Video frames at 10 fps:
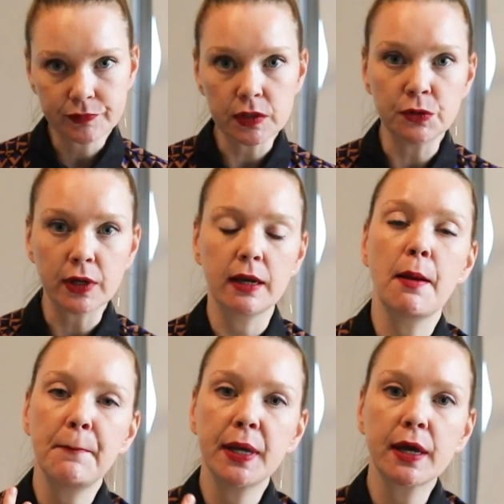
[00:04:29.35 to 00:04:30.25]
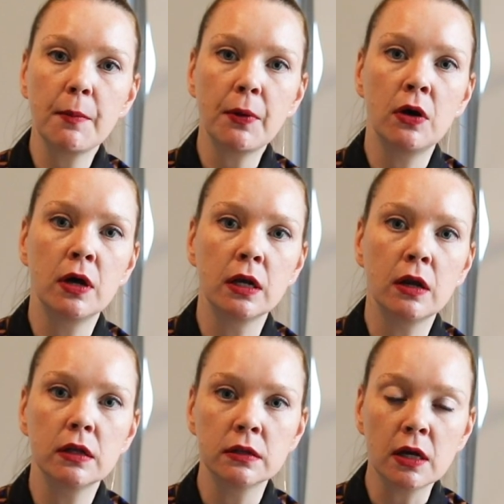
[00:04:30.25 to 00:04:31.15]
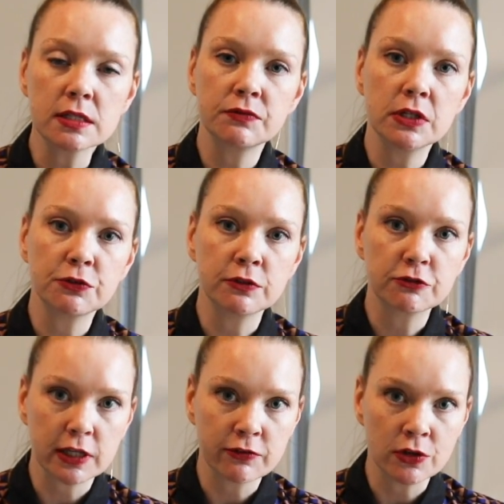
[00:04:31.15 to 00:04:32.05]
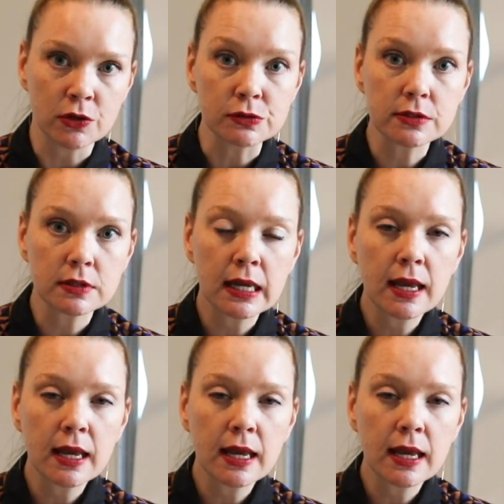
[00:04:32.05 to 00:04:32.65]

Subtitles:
you can pick up on lots of different flavor notes.